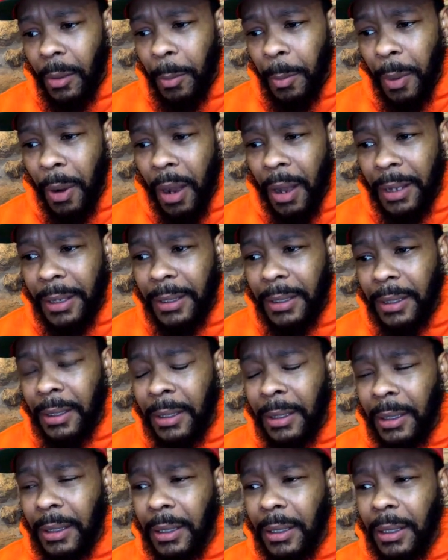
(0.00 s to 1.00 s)
But
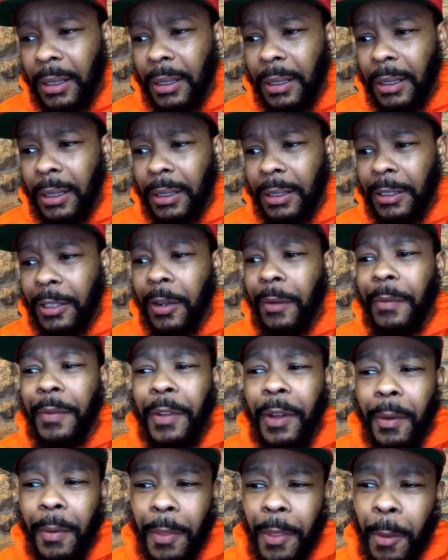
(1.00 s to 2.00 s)

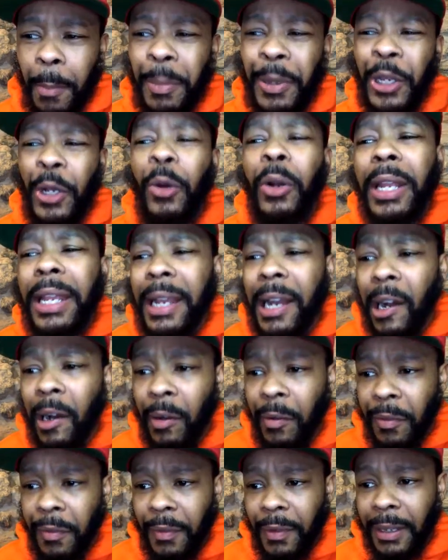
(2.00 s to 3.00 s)
the beauty
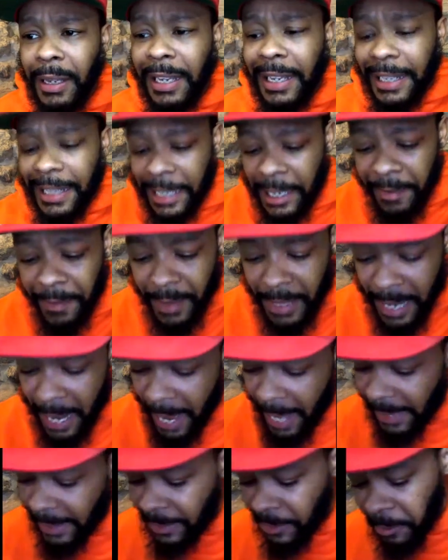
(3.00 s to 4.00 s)
of, and even
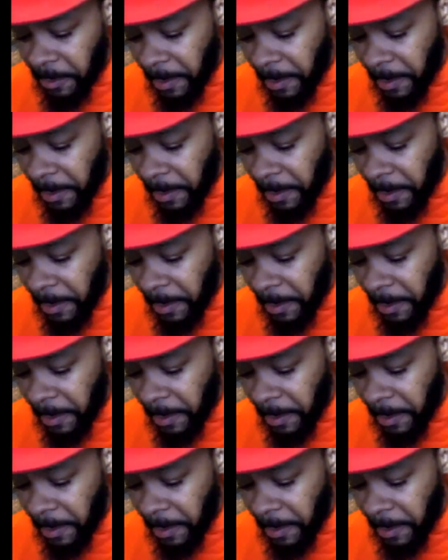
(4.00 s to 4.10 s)
that is,